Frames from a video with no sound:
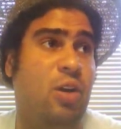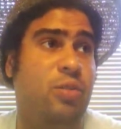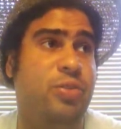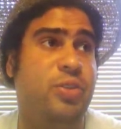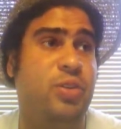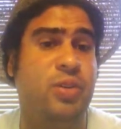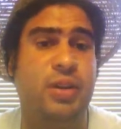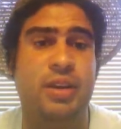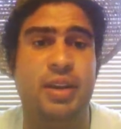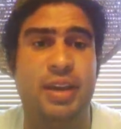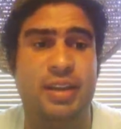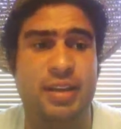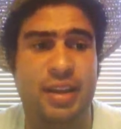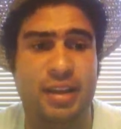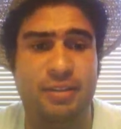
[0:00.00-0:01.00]
through it
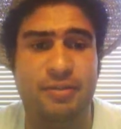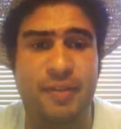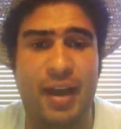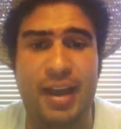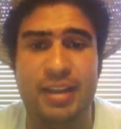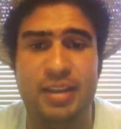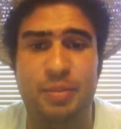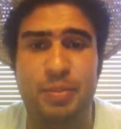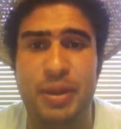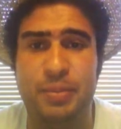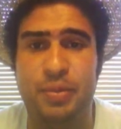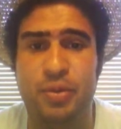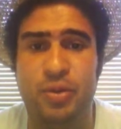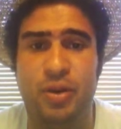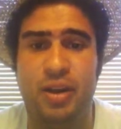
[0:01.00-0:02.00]
and find the
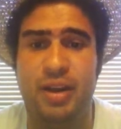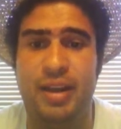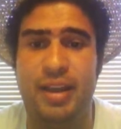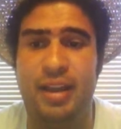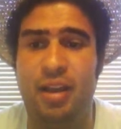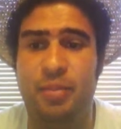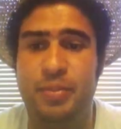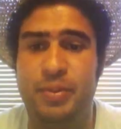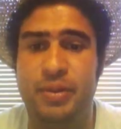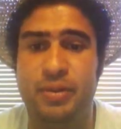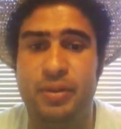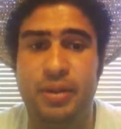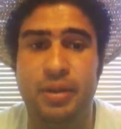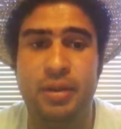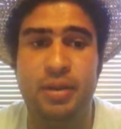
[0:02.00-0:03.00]
people who are going to help you.